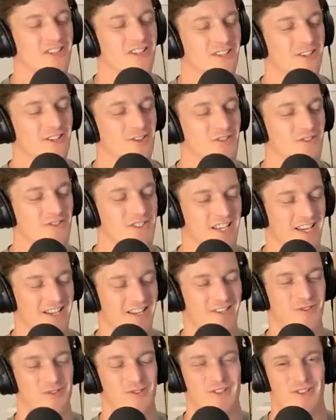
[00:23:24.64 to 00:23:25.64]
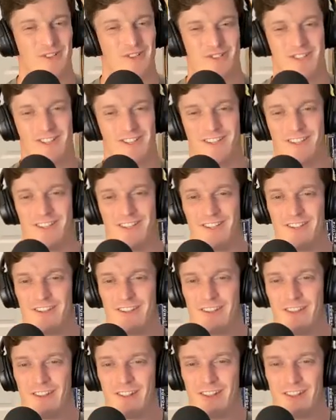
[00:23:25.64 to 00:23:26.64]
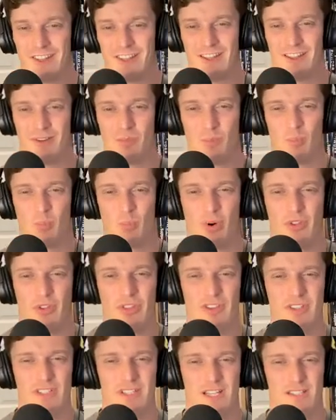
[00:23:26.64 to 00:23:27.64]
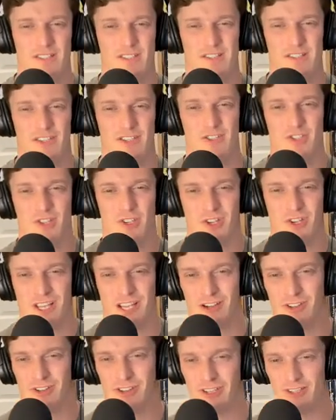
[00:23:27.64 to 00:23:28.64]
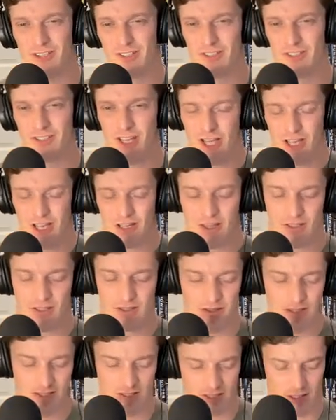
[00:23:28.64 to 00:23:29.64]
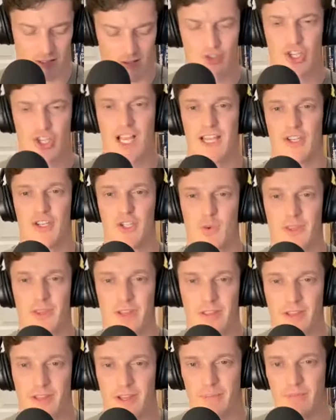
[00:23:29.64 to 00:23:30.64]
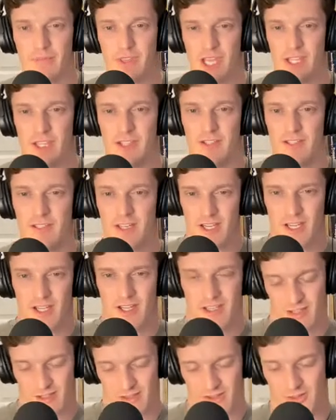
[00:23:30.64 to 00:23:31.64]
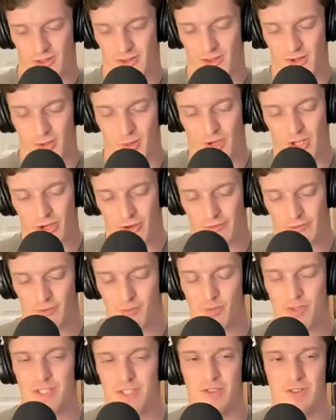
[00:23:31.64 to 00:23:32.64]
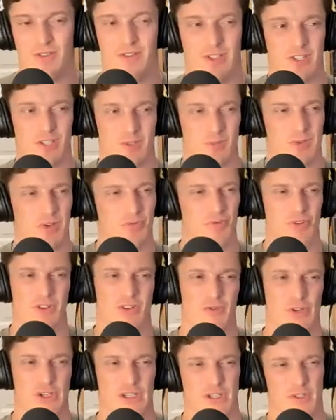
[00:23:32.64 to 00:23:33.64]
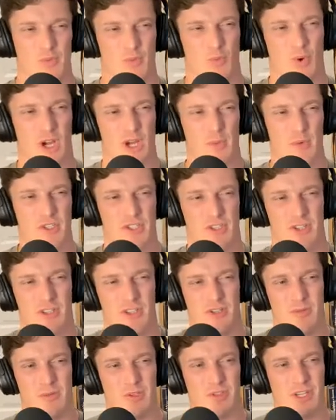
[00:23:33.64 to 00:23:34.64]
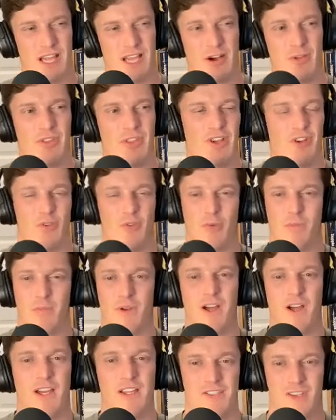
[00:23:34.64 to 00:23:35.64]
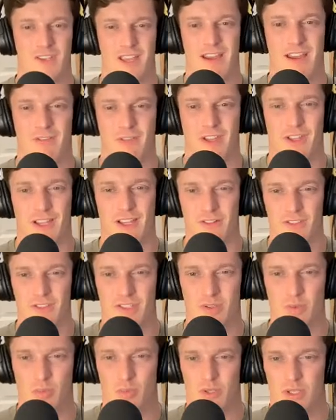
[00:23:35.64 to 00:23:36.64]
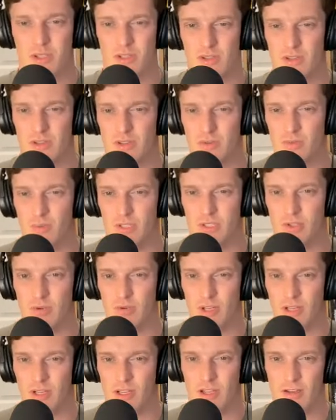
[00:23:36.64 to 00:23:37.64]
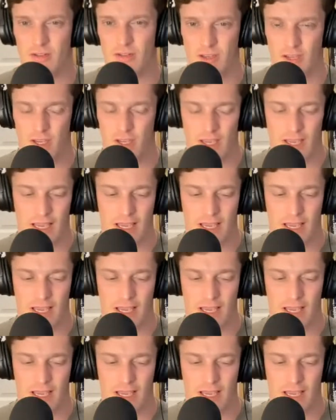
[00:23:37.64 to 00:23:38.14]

like loads of technical skills you learned. Like, what are those lessons that you took out? Like, because there's a lot of challenge within that, and quite often we do things and we don't really realize why we're doing them and how they're going to apply to everything else that we do in life.